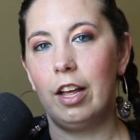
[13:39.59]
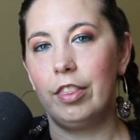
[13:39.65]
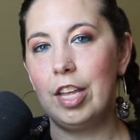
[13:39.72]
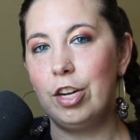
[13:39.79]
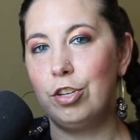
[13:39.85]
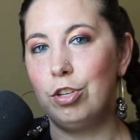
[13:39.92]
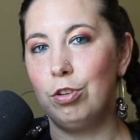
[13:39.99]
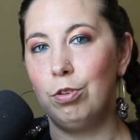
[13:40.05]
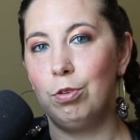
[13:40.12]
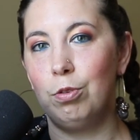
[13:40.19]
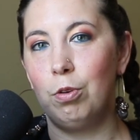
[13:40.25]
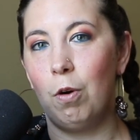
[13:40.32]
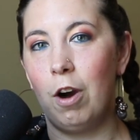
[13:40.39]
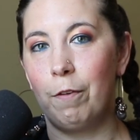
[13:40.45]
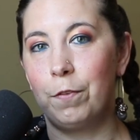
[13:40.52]
They
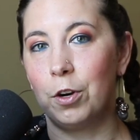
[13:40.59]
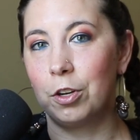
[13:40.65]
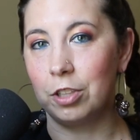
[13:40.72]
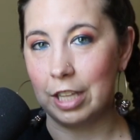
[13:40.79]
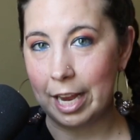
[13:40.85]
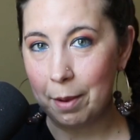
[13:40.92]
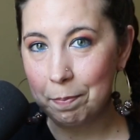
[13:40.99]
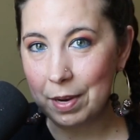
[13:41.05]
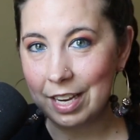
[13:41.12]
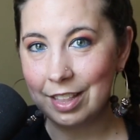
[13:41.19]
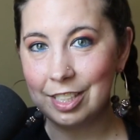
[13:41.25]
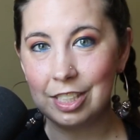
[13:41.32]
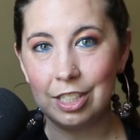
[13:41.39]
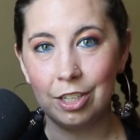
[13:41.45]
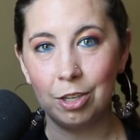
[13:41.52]
do offer glamping
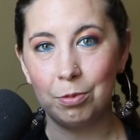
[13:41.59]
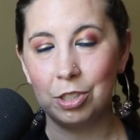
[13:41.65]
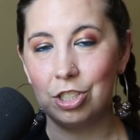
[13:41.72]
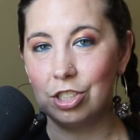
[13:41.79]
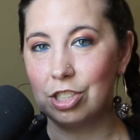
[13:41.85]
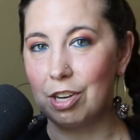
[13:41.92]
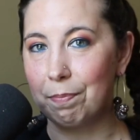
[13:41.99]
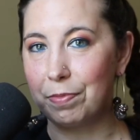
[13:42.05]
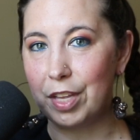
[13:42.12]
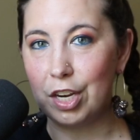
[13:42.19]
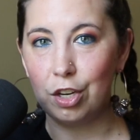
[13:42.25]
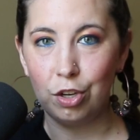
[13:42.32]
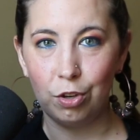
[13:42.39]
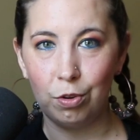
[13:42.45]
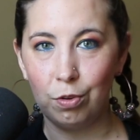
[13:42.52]
this year, which is
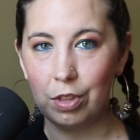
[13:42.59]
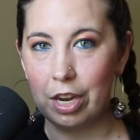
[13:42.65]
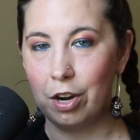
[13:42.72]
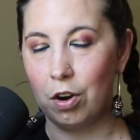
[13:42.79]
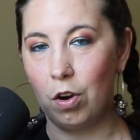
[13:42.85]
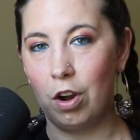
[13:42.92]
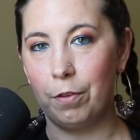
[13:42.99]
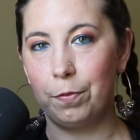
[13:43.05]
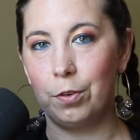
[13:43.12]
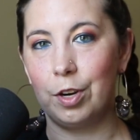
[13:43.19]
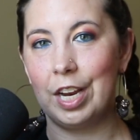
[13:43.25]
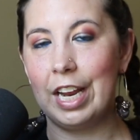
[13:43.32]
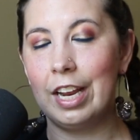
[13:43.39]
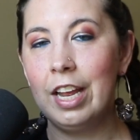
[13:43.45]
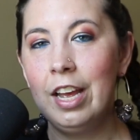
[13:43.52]
something new they are
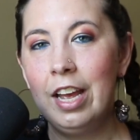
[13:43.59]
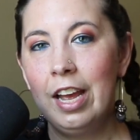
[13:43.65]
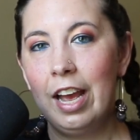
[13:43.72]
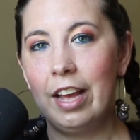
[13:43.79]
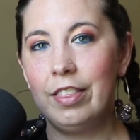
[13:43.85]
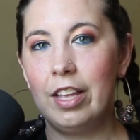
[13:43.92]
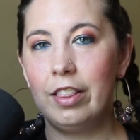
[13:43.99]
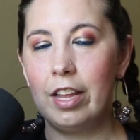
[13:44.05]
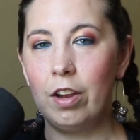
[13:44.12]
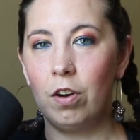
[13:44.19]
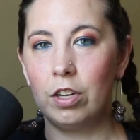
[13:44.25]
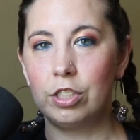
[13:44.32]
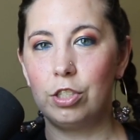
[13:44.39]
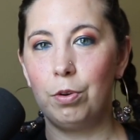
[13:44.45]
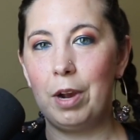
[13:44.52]
offering. And then they
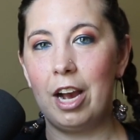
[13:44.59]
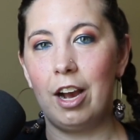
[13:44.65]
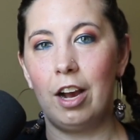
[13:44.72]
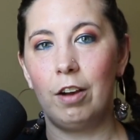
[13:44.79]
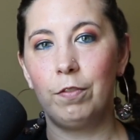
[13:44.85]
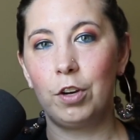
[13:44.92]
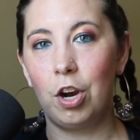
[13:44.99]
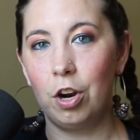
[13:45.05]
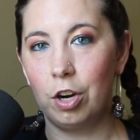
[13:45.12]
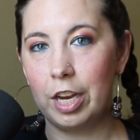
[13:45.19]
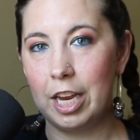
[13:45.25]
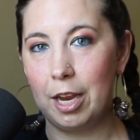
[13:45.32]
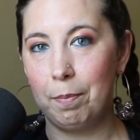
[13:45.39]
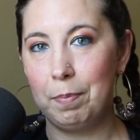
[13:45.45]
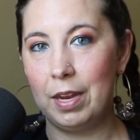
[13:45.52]
also have car
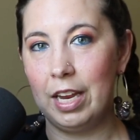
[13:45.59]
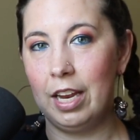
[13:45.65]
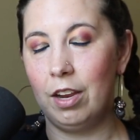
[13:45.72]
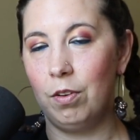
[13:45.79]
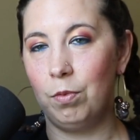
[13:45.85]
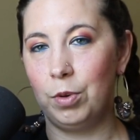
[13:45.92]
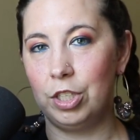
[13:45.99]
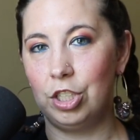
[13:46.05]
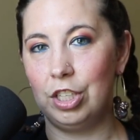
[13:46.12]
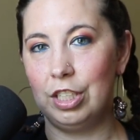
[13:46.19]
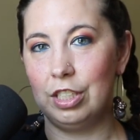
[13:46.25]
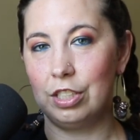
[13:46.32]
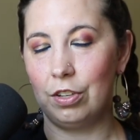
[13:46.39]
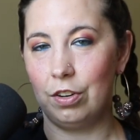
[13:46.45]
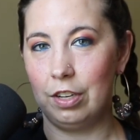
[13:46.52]
camping, which
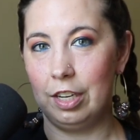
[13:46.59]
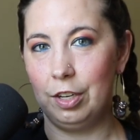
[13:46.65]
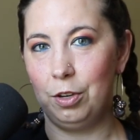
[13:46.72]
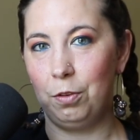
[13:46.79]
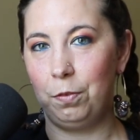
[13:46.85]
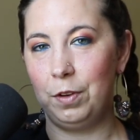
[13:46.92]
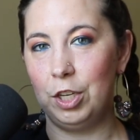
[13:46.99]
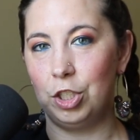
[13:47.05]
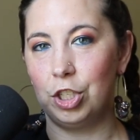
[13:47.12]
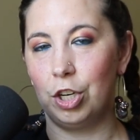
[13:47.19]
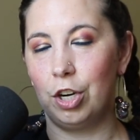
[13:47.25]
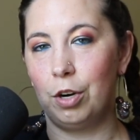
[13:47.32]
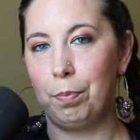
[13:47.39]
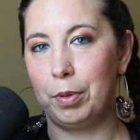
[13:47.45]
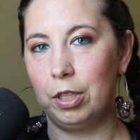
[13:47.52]
is a new
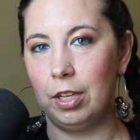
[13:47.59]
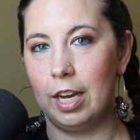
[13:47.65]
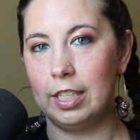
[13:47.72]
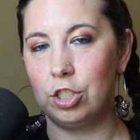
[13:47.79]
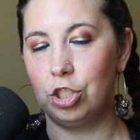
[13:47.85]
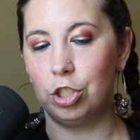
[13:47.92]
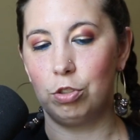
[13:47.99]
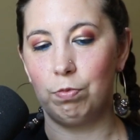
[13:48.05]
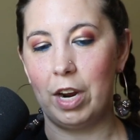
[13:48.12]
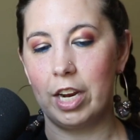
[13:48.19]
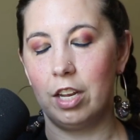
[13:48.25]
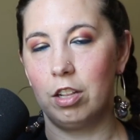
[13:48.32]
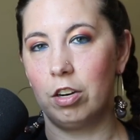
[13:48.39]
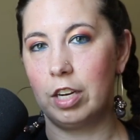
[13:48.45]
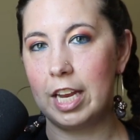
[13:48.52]
feature, plus just
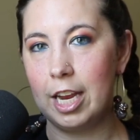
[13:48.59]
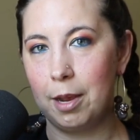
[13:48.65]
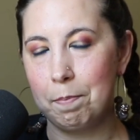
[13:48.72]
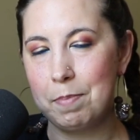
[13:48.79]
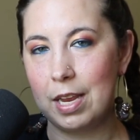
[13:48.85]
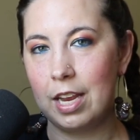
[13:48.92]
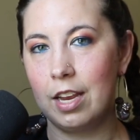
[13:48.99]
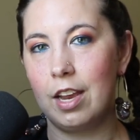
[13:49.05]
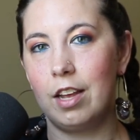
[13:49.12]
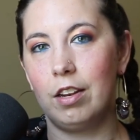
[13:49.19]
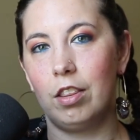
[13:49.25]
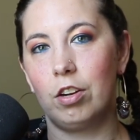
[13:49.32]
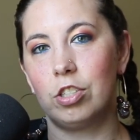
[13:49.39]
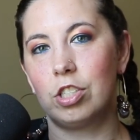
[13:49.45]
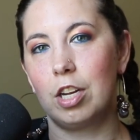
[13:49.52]
regular camping.
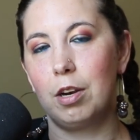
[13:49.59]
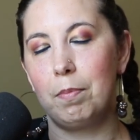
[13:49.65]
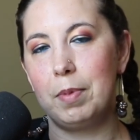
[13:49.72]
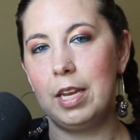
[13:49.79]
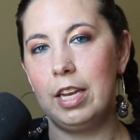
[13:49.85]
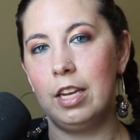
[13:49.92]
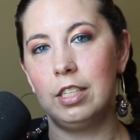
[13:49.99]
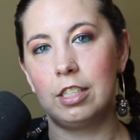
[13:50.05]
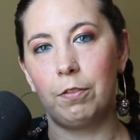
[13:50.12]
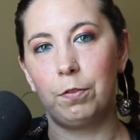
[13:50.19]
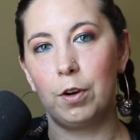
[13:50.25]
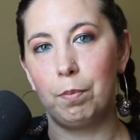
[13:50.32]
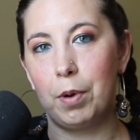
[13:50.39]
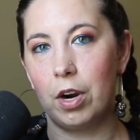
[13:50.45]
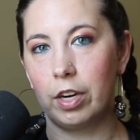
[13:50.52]
And there's going to be
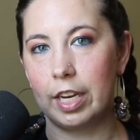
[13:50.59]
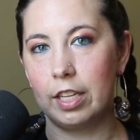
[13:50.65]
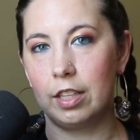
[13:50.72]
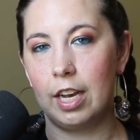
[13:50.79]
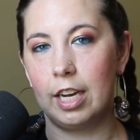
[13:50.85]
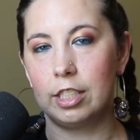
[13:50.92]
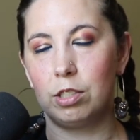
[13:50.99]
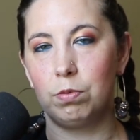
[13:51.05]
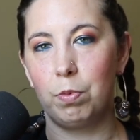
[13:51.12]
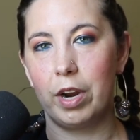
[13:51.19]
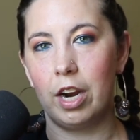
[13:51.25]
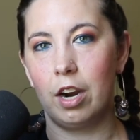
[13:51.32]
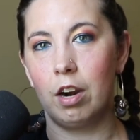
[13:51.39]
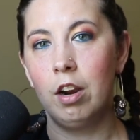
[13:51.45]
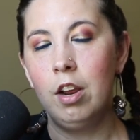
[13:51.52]
different parking lots
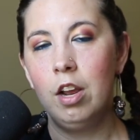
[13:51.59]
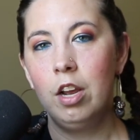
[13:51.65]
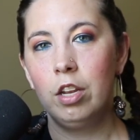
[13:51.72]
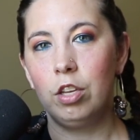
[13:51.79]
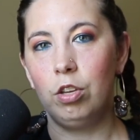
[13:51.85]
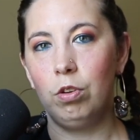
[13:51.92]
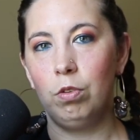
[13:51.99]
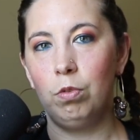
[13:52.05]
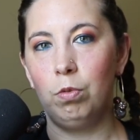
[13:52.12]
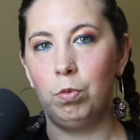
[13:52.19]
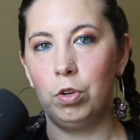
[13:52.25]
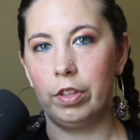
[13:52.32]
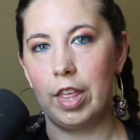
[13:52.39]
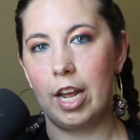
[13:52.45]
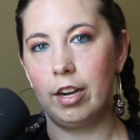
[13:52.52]
where you
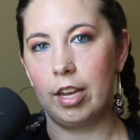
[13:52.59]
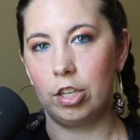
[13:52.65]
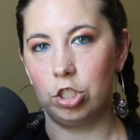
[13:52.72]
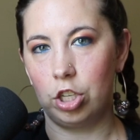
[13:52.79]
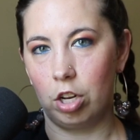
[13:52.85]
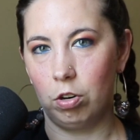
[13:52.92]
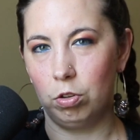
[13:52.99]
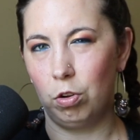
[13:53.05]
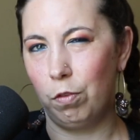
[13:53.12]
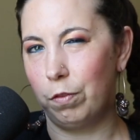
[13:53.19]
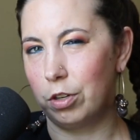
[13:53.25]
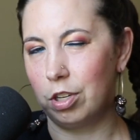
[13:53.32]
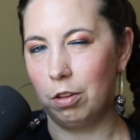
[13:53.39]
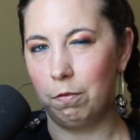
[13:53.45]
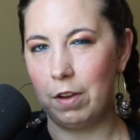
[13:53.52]
will then get shuttled
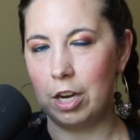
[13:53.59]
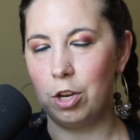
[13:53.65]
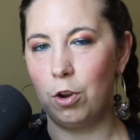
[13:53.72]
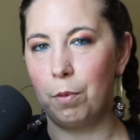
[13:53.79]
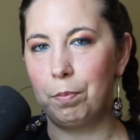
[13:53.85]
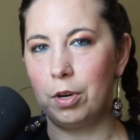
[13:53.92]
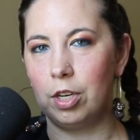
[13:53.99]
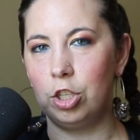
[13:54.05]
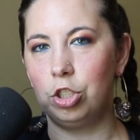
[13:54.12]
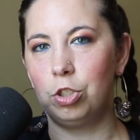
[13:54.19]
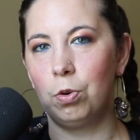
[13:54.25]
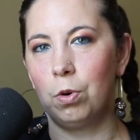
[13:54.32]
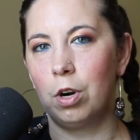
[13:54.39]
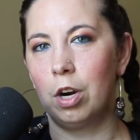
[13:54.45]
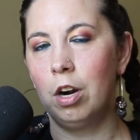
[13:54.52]
over to the venue, I'm pretty
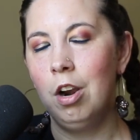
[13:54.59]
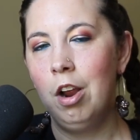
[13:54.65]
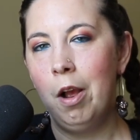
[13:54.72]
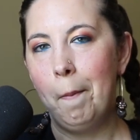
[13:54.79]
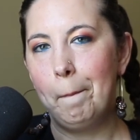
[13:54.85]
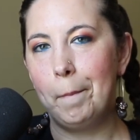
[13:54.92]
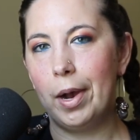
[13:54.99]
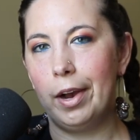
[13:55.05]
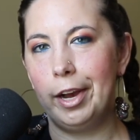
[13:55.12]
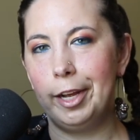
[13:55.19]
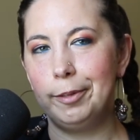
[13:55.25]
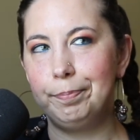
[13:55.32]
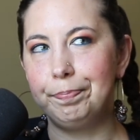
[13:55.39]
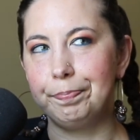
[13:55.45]
sure. But